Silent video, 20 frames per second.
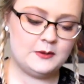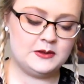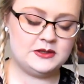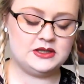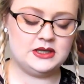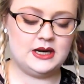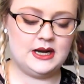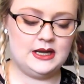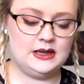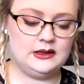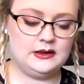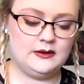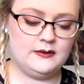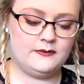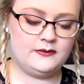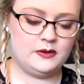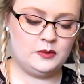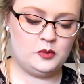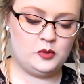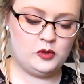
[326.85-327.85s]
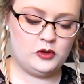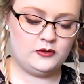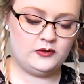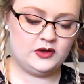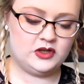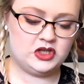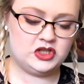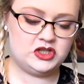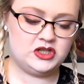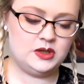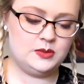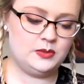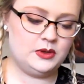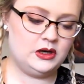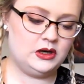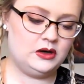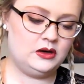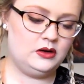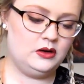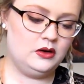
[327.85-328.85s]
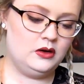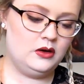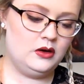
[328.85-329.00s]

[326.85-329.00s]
which I love. They're more of a shimmer,